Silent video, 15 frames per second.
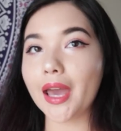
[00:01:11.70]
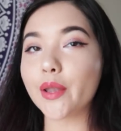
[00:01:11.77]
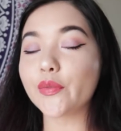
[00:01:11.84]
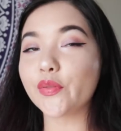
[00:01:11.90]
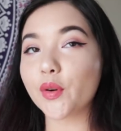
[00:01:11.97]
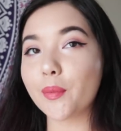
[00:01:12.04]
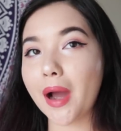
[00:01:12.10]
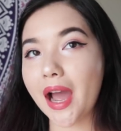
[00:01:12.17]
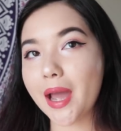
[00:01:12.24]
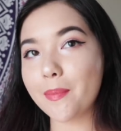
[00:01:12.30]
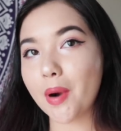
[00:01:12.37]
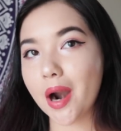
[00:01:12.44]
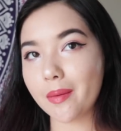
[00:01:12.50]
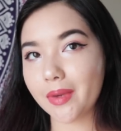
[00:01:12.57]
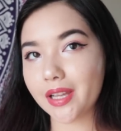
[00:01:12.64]
And for my
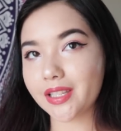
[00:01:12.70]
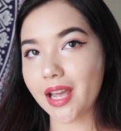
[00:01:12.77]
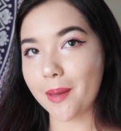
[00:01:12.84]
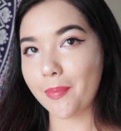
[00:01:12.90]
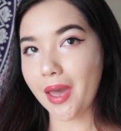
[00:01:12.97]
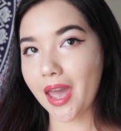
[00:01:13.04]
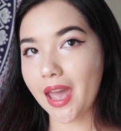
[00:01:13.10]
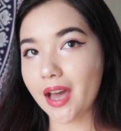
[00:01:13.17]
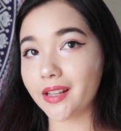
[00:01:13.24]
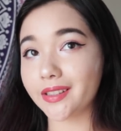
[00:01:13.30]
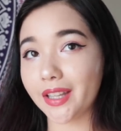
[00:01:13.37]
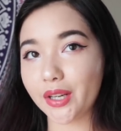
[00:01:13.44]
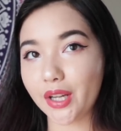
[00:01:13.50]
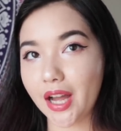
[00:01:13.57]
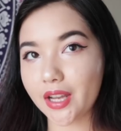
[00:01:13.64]
apartment, I pay a
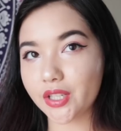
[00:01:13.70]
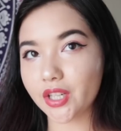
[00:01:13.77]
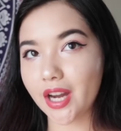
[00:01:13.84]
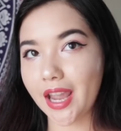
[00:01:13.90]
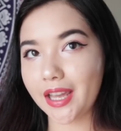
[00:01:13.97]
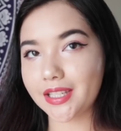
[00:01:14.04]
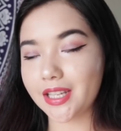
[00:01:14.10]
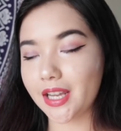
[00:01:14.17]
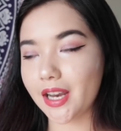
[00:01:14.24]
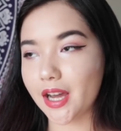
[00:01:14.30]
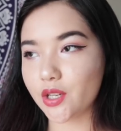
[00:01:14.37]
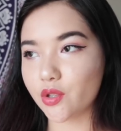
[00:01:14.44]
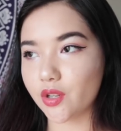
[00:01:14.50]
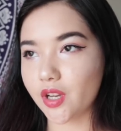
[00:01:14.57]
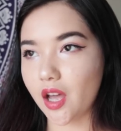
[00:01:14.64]
little under
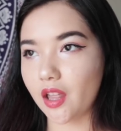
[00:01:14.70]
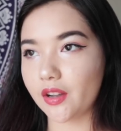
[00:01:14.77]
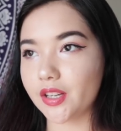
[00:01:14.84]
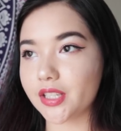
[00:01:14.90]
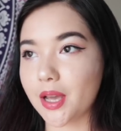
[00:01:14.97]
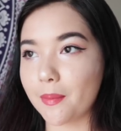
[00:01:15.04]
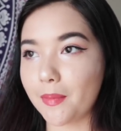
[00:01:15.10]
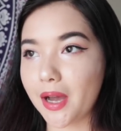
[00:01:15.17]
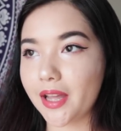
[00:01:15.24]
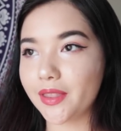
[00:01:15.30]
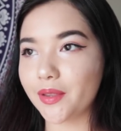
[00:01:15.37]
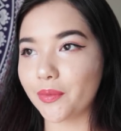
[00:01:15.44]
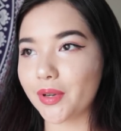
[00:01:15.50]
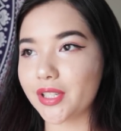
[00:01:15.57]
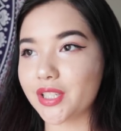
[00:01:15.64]
$1,800 a
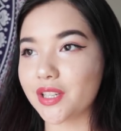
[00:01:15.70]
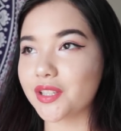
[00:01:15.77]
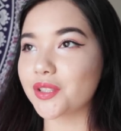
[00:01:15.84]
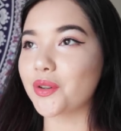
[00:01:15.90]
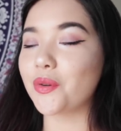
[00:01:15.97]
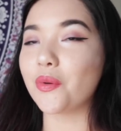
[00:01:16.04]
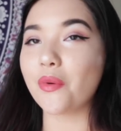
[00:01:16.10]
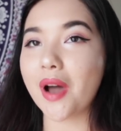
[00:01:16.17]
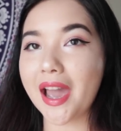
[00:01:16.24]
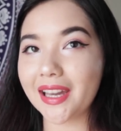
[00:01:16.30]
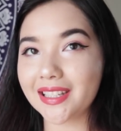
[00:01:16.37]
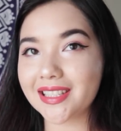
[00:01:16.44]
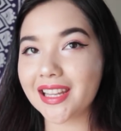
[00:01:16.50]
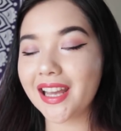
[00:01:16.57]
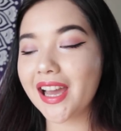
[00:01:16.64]
month month, which is
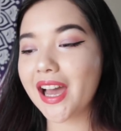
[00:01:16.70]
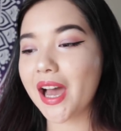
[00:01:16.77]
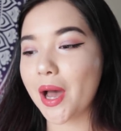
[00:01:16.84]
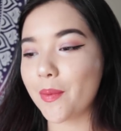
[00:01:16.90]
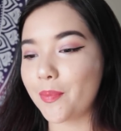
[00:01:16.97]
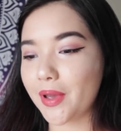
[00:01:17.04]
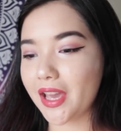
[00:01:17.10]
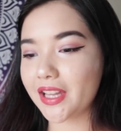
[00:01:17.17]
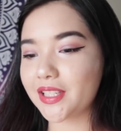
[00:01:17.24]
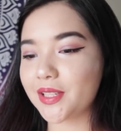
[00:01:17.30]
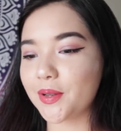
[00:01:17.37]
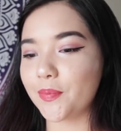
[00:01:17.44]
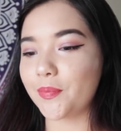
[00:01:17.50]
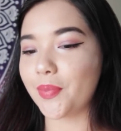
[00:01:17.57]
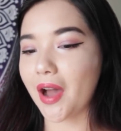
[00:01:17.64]
quite a
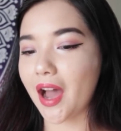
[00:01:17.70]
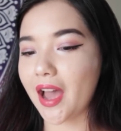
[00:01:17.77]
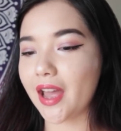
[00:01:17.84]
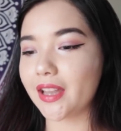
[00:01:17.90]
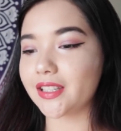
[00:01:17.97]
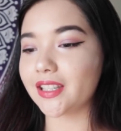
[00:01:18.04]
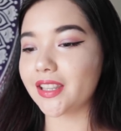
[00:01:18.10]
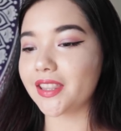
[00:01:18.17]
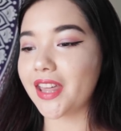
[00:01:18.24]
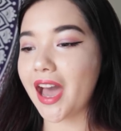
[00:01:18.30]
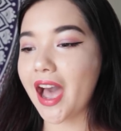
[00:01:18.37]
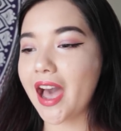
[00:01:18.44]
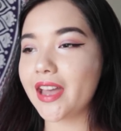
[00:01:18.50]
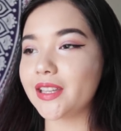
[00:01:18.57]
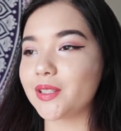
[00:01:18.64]
bit, but
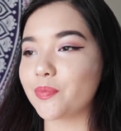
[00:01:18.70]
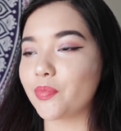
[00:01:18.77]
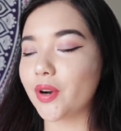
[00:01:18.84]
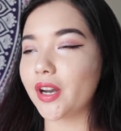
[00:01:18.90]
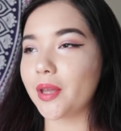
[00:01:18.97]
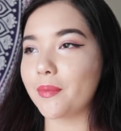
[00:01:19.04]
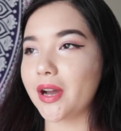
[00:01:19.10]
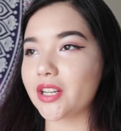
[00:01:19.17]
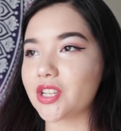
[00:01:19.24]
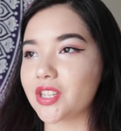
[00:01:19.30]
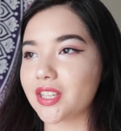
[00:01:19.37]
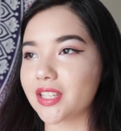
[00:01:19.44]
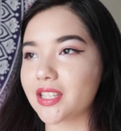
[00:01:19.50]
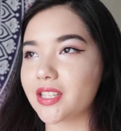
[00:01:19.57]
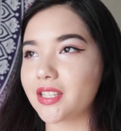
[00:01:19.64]
that is pretty
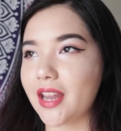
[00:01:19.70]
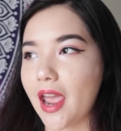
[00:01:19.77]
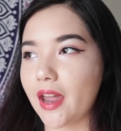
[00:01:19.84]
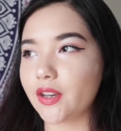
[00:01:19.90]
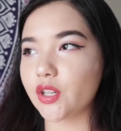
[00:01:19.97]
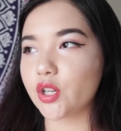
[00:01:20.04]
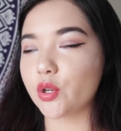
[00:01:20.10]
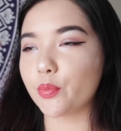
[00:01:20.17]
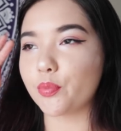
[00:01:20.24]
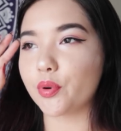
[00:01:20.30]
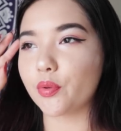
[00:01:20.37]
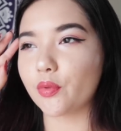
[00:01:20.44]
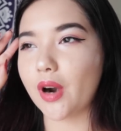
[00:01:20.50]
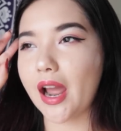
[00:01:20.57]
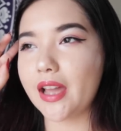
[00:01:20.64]
much the standard
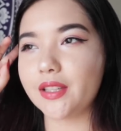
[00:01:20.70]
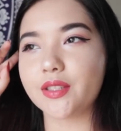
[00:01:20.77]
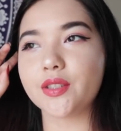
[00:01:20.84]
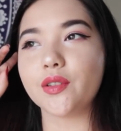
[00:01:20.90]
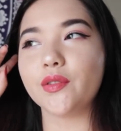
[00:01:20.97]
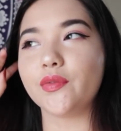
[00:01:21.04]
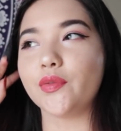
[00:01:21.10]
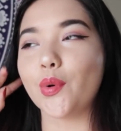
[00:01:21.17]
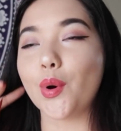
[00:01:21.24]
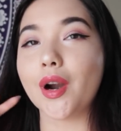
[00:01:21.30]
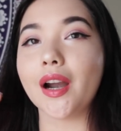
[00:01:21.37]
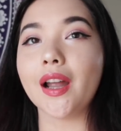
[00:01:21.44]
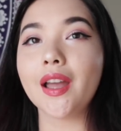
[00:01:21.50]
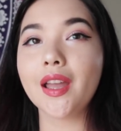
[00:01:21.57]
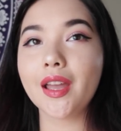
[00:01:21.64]
price
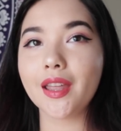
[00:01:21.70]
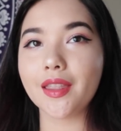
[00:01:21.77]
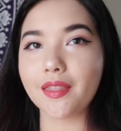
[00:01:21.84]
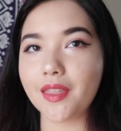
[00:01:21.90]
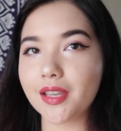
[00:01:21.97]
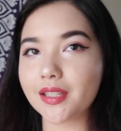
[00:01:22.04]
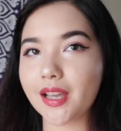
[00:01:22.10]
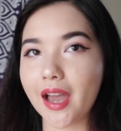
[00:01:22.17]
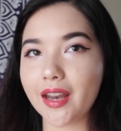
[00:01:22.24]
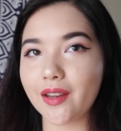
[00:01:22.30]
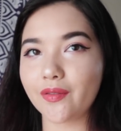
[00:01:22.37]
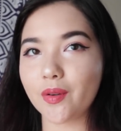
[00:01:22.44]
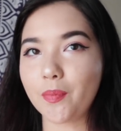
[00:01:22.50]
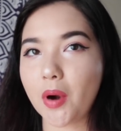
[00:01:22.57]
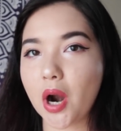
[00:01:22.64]
for this kind
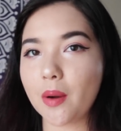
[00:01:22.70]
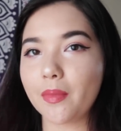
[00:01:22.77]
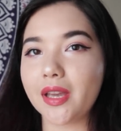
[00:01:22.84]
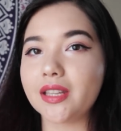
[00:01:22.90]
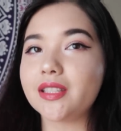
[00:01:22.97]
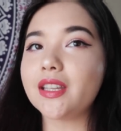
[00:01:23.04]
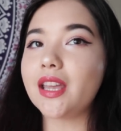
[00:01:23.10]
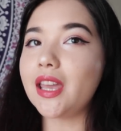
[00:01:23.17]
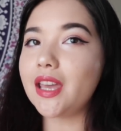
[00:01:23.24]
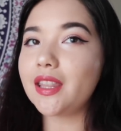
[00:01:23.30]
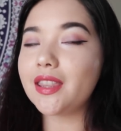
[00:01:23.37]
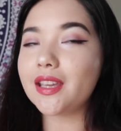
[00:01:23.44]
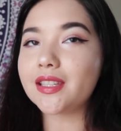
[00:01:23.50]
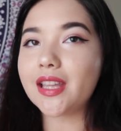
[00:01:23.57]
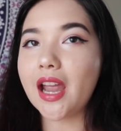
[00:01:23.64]
of apartment
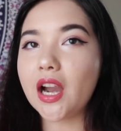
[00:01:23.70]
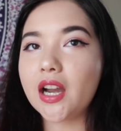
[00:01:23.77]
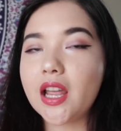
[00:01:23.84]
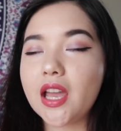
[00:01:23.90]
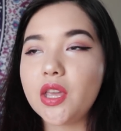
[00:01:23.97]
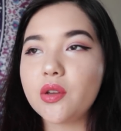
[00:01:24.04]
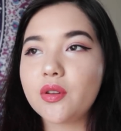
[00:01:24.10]
in this area.